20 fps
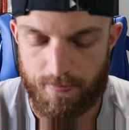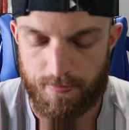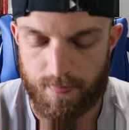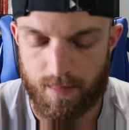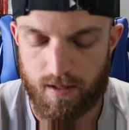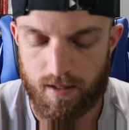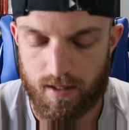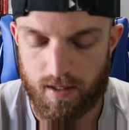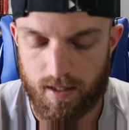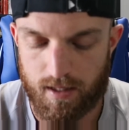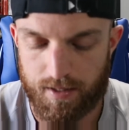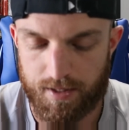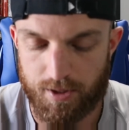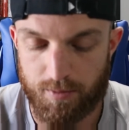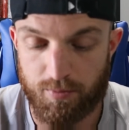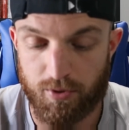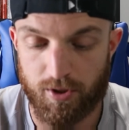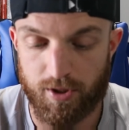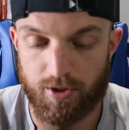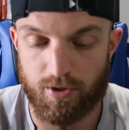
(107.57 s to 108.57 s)
And then
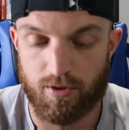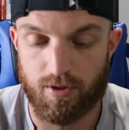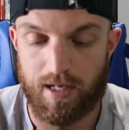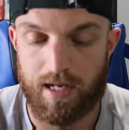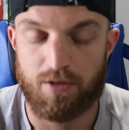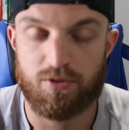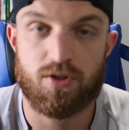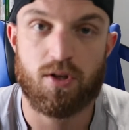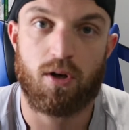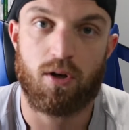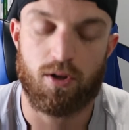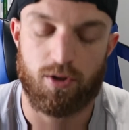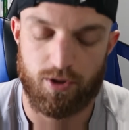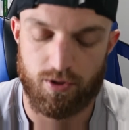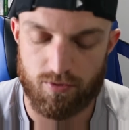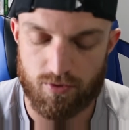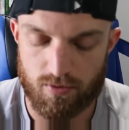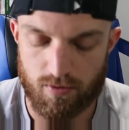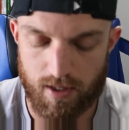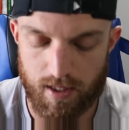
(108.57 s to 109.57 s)
you put in your how tall are
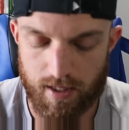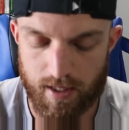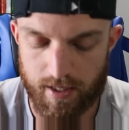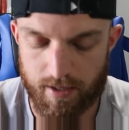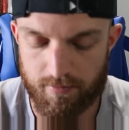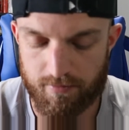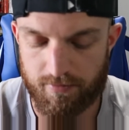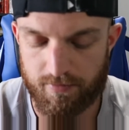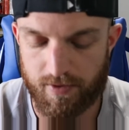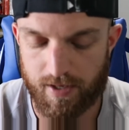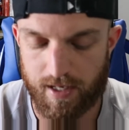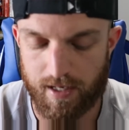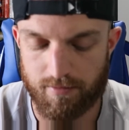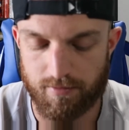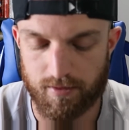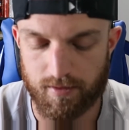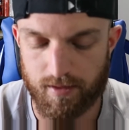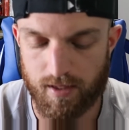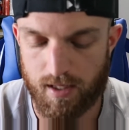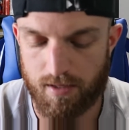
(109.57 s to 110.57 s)
you. So I am
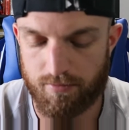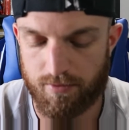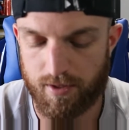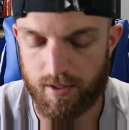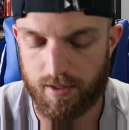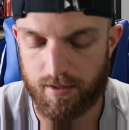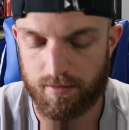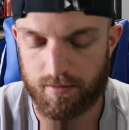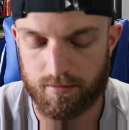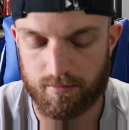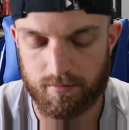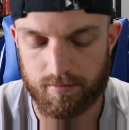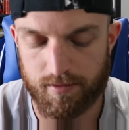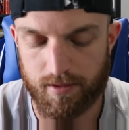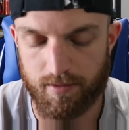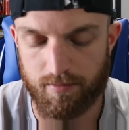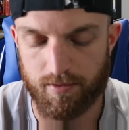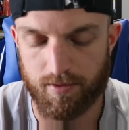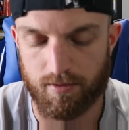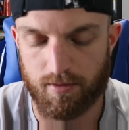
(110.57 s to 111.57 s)
5'11",
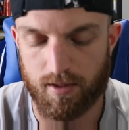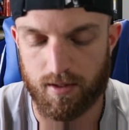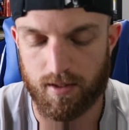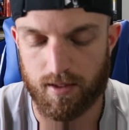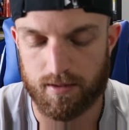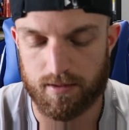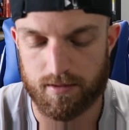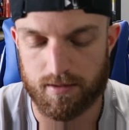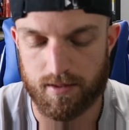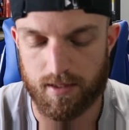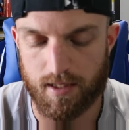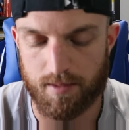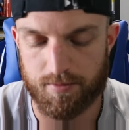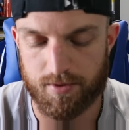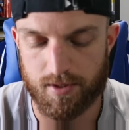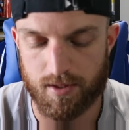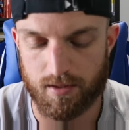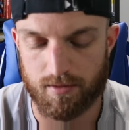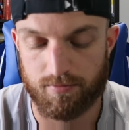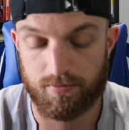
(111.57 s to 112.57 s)
even though I like to say I'm
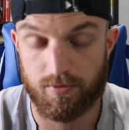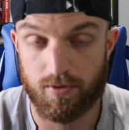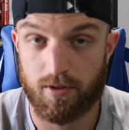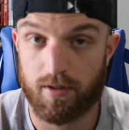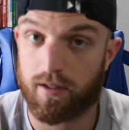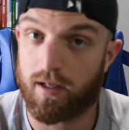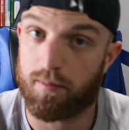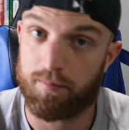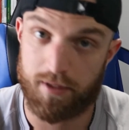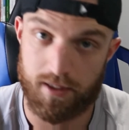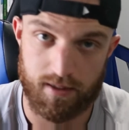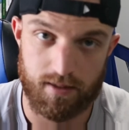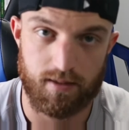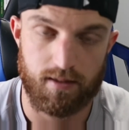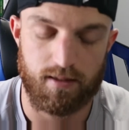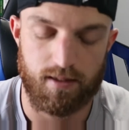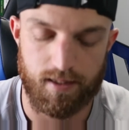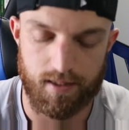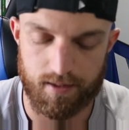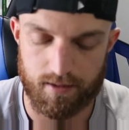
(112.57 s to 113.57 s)
6 foot. I'm not going
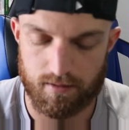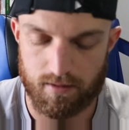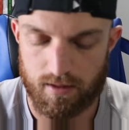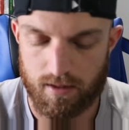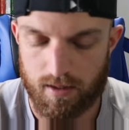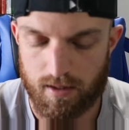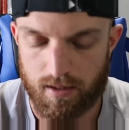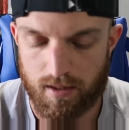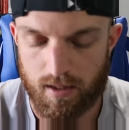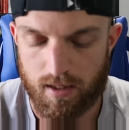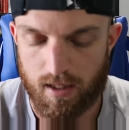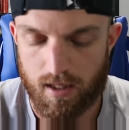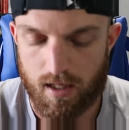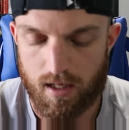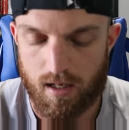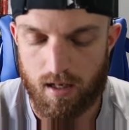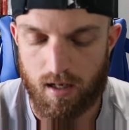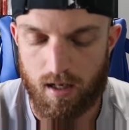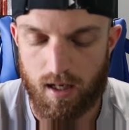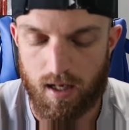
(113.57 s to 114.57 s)
to lie.
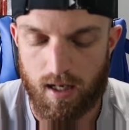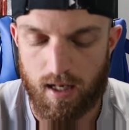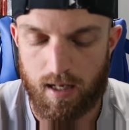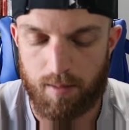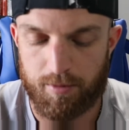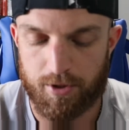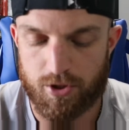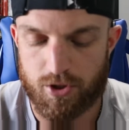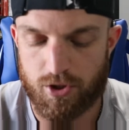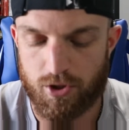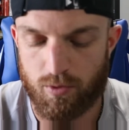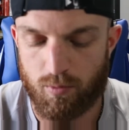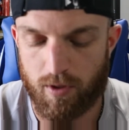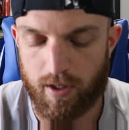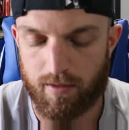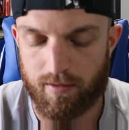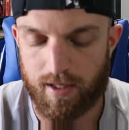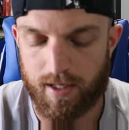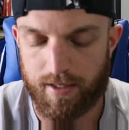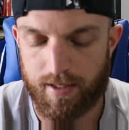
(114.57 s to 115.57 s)
How much do you
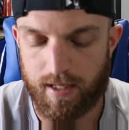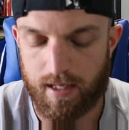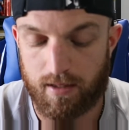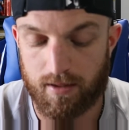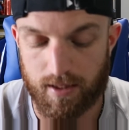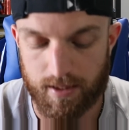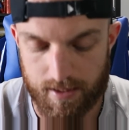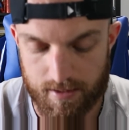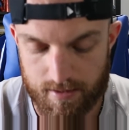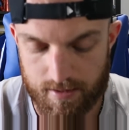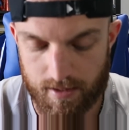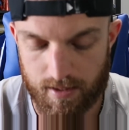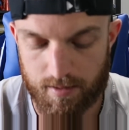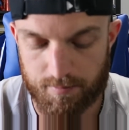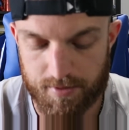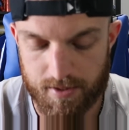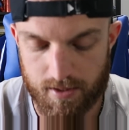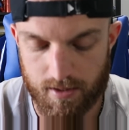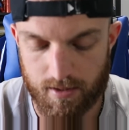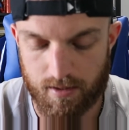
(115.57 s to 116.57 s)
weigh right now? Like I said,
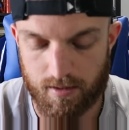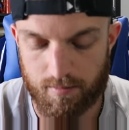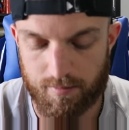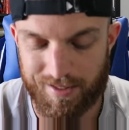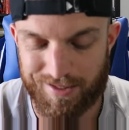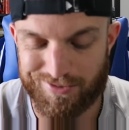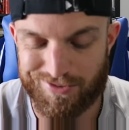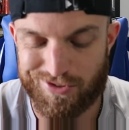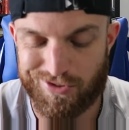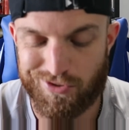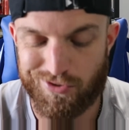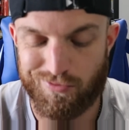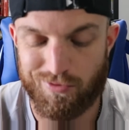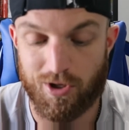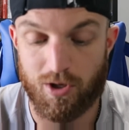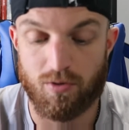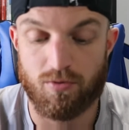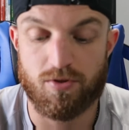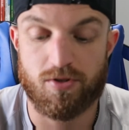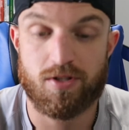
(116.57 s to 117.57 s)
I'm sitting at about
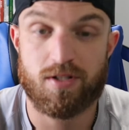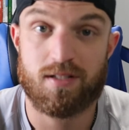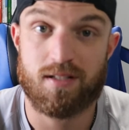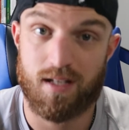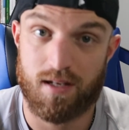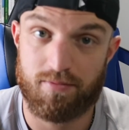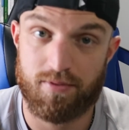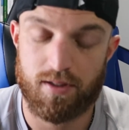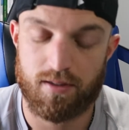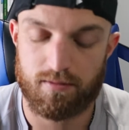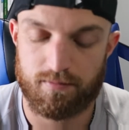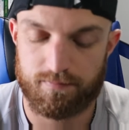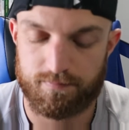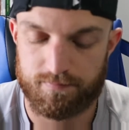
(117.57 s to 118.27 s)
207.